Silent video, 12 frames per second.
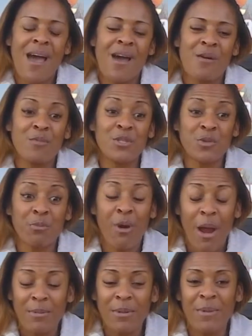um, which were
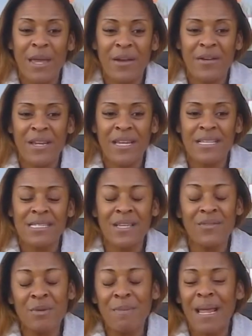problem
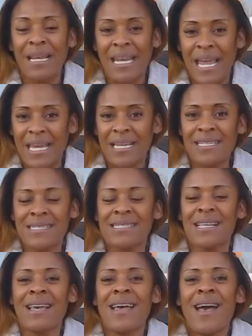areas, even my
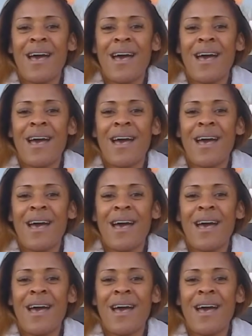legs.